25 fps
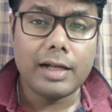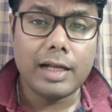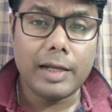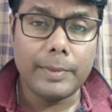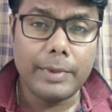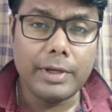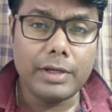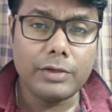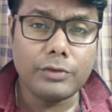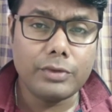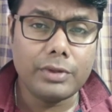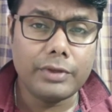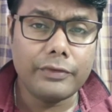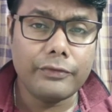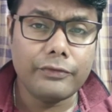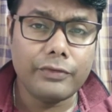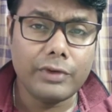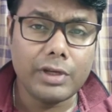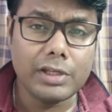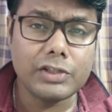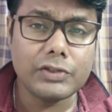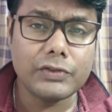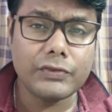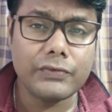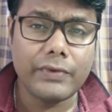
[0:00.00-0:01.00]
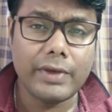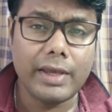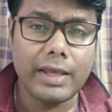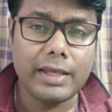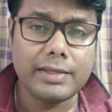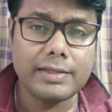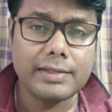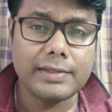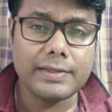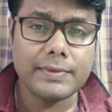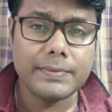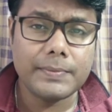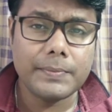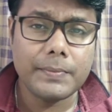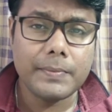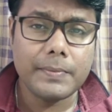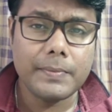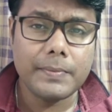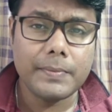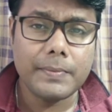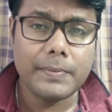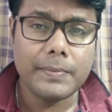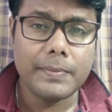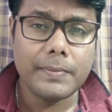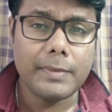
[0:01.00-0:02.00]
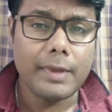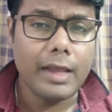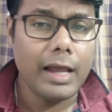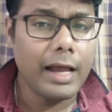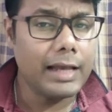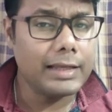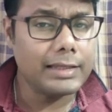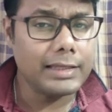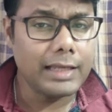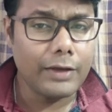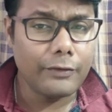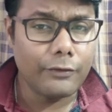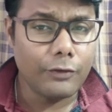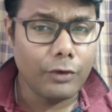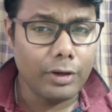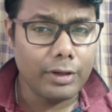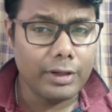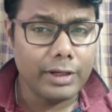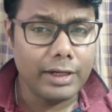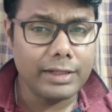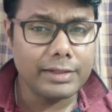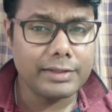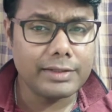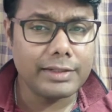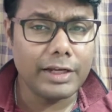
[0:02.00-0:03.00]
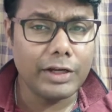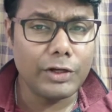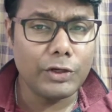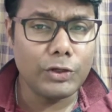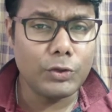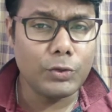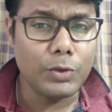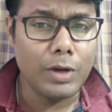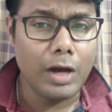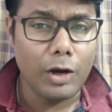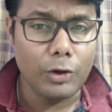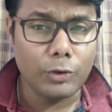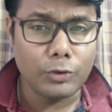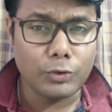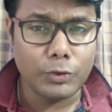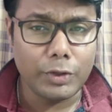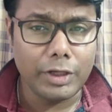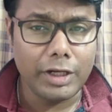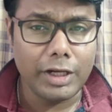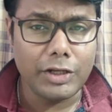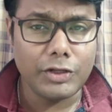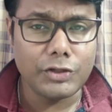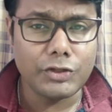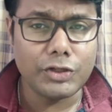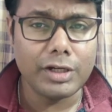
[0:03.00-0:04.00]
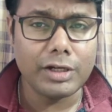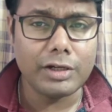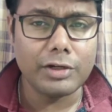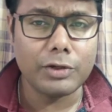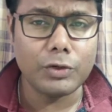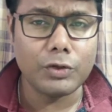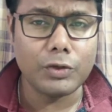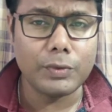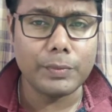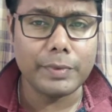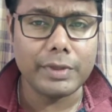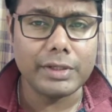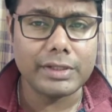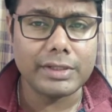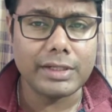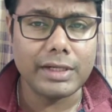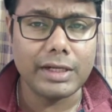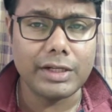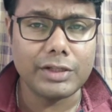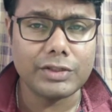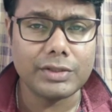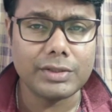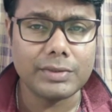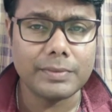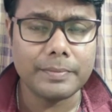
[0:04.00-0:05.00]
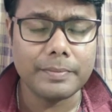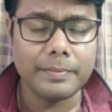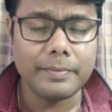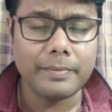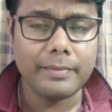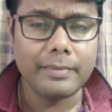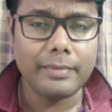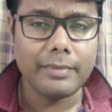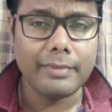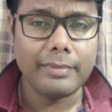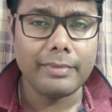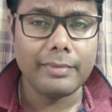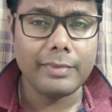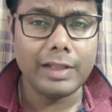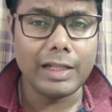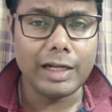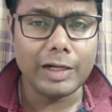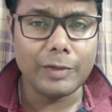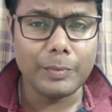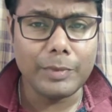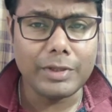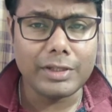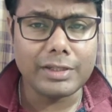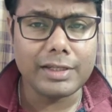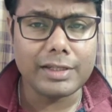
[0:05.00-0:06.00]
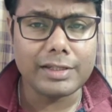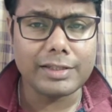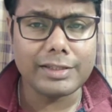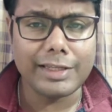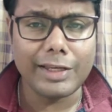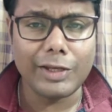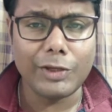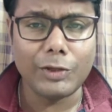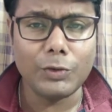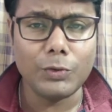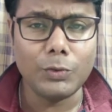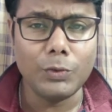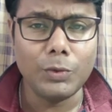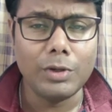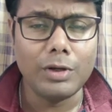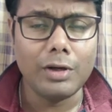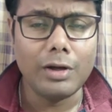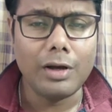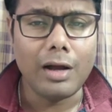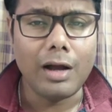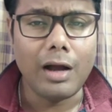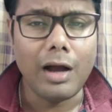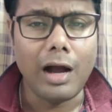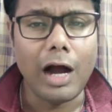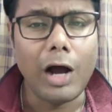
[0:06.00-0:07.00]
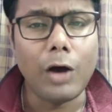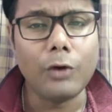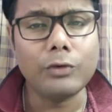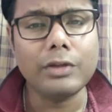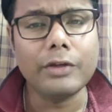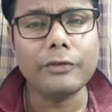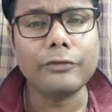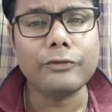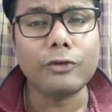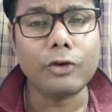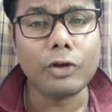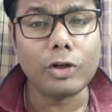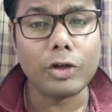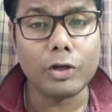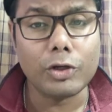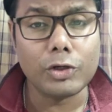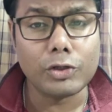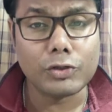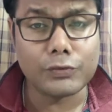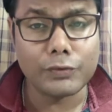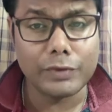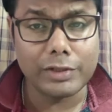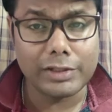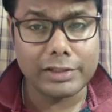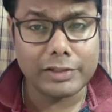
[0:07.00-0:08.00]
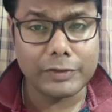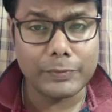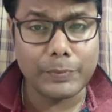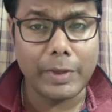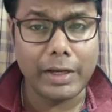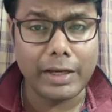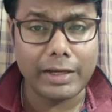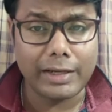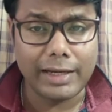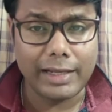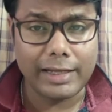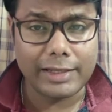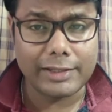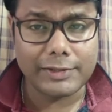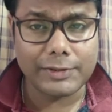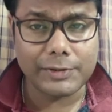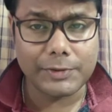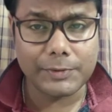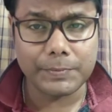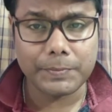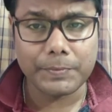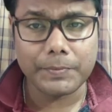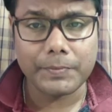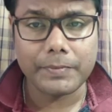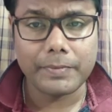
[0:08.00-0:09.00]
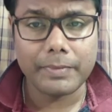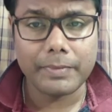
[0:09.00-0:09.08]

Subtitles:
Coming to the first phase, as I have already said you how to initiate a group discussion, let me just say you how the followers will speak next.